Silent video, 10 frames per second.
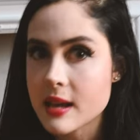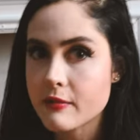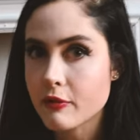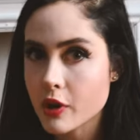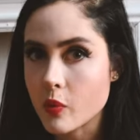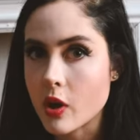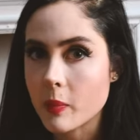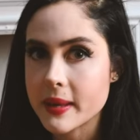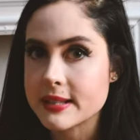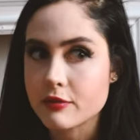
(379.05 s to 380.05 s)
and free will
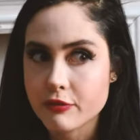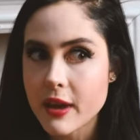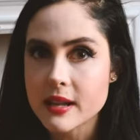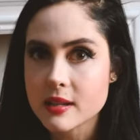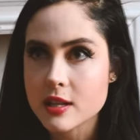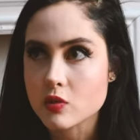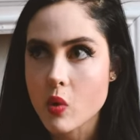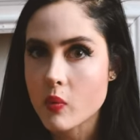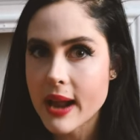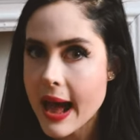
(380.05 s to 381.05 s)
because fate is
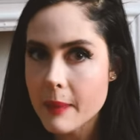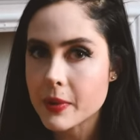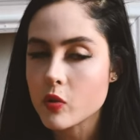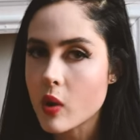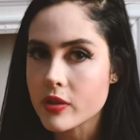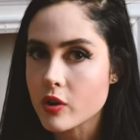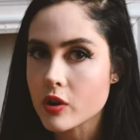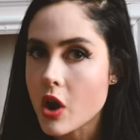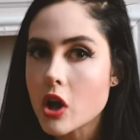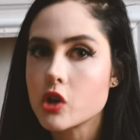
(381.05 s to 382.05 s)
what would happen whether
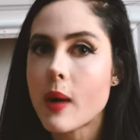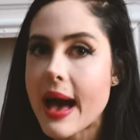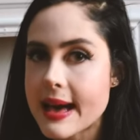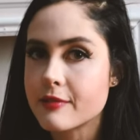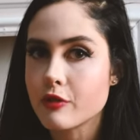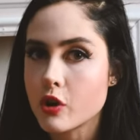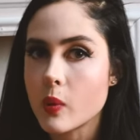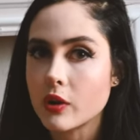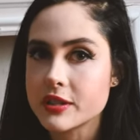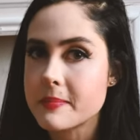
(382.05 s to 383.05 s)
or not you had free
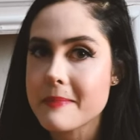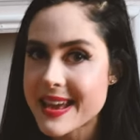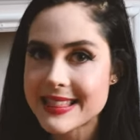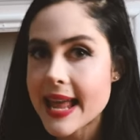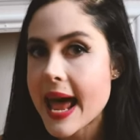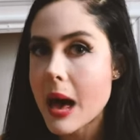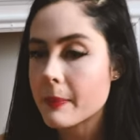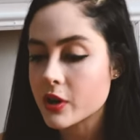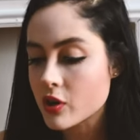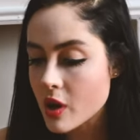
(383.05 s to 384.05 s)
will to make that
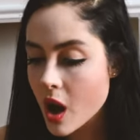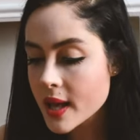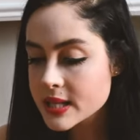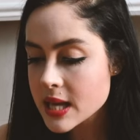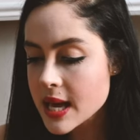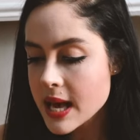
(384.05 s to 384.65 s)
happen or not.